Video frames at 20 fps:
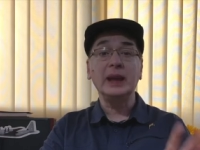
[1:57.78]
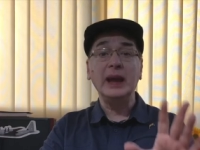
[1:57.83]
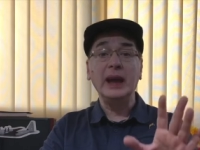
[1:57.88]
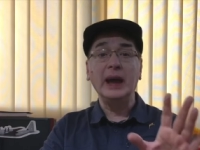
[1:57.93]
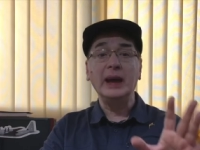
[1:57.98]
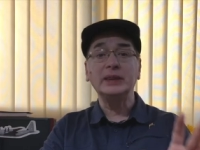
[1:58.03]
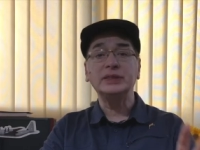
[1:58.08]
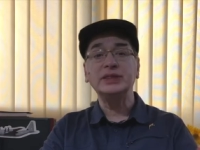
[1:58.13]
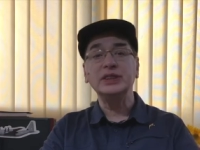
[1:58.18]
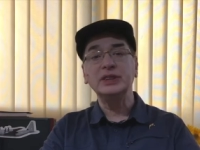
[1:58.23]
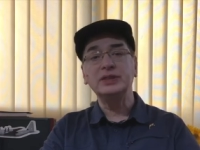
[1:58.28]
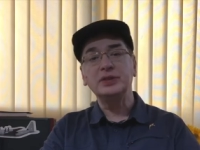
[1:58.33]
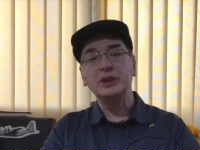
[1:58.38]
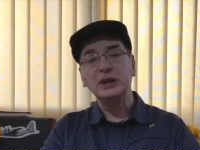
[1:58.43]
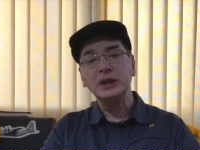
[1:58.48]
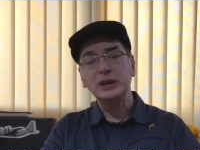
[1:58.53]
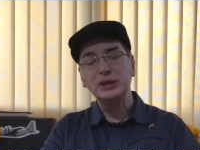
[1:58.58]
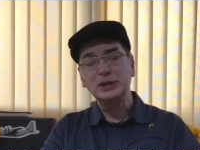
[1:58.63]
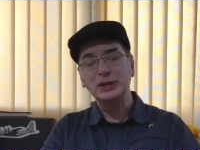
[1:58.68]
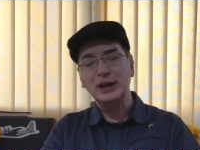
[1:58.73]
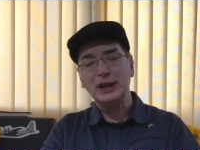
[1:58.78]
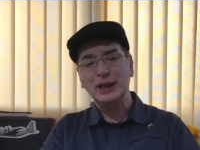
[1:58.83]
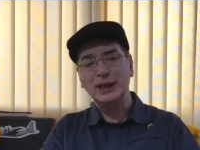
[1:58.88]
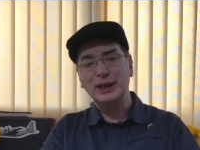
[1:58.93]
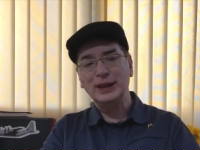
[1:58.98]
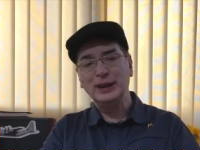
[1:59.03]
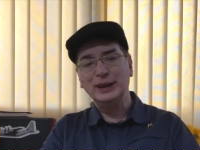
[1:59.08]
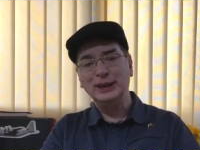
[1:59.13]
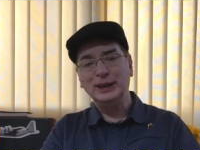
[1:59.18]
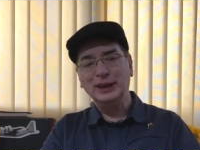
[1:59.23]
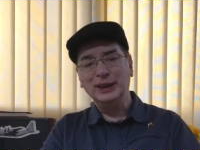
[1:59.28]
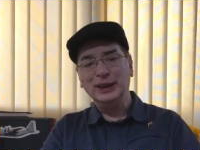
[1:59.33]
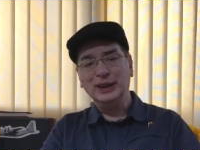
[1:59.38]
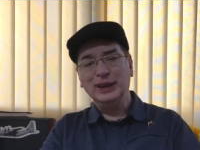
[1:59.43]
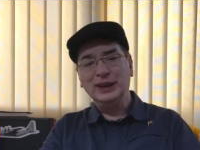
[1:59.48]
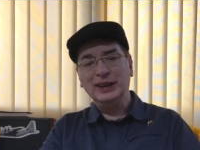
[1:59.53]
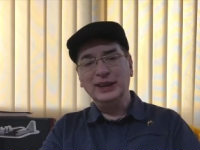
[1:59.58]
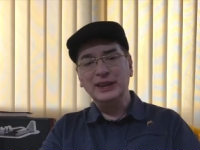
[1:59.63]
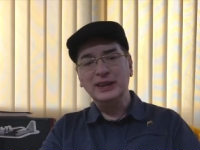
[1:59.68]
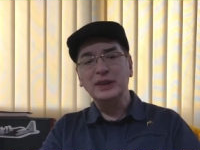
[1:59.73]
as the traditional uh,
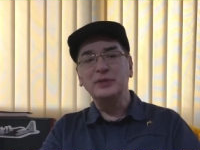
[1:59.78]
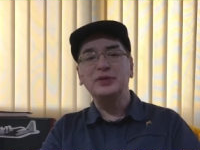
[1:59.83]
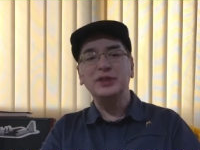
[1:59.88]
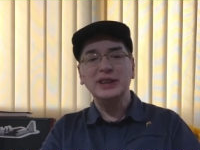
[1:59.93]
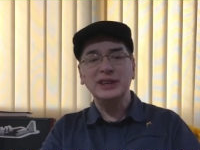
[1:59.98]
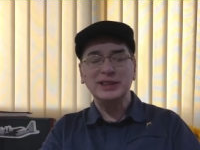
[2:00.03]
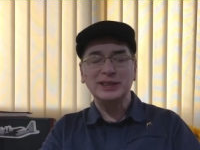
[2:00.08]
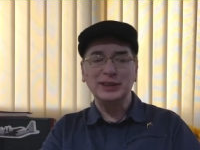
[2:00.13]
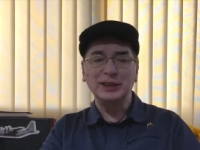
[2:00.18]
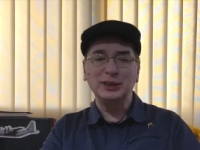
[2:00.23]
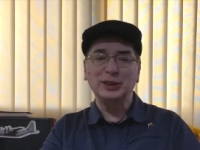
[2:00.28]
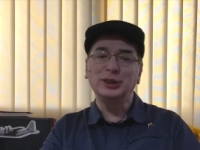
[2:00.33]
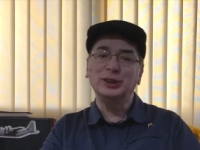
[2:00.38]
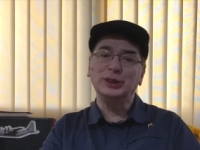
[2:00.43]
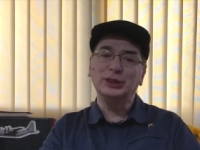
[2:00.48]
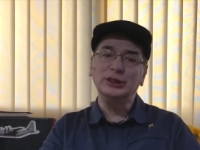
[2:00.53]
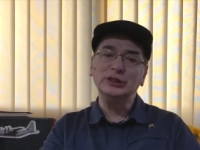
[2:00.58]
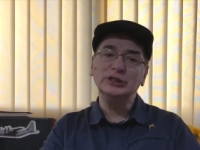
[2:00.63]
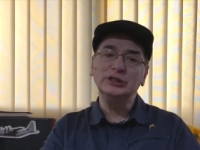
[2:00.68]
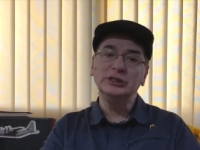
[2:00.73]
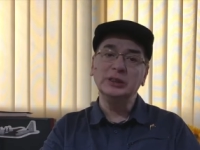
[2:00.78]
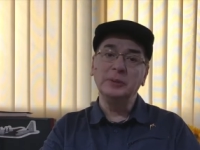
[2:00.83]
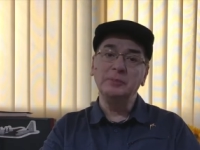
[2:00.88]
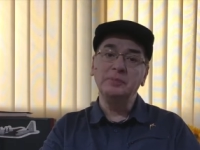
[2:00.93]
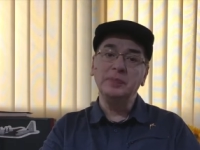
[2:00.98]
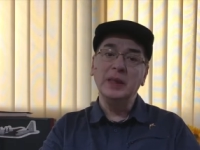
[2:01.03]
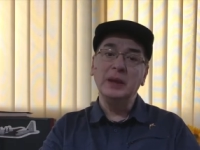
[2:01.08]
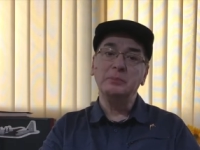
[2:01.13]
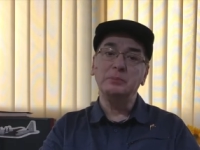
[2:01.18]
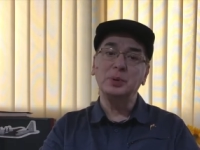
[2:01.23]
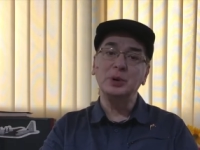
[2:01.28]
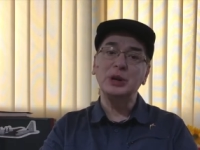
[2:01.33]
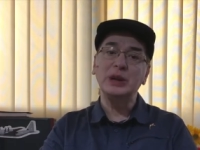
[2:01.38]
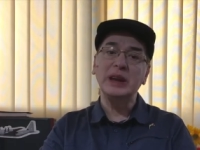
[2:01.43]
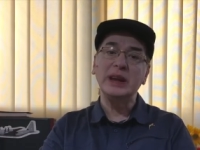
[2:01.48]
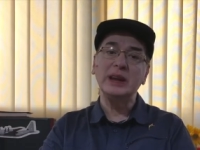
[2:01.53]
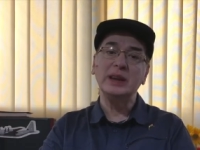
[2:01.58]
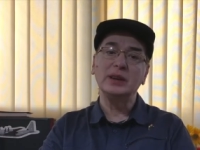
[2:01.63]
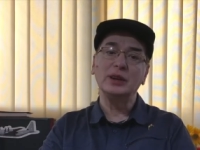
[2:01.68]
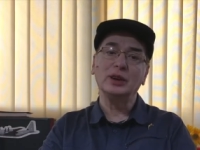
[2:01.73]
definition goes,
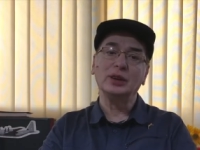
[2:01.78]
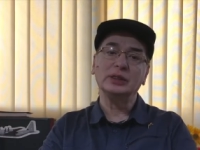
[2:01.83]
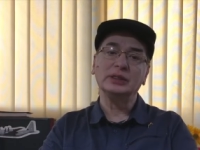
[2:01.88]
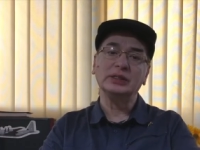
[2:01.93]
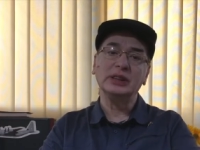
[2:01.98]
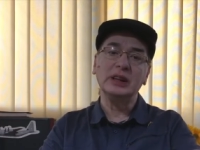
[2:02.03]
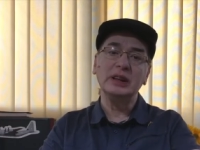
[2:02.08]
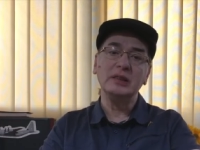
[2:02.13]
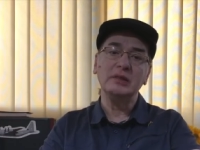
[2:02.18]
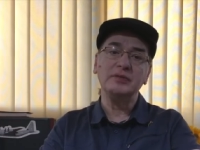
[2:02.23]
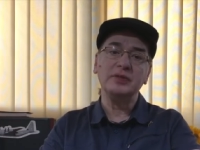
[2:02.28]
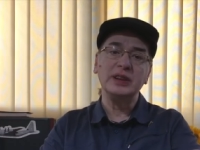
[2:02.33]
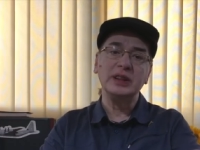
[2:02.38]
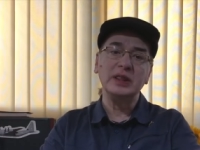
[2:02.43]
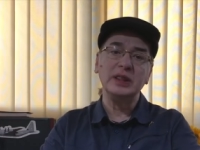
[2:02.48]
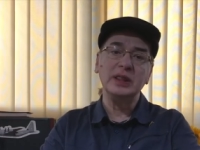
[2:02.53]
putting yourself in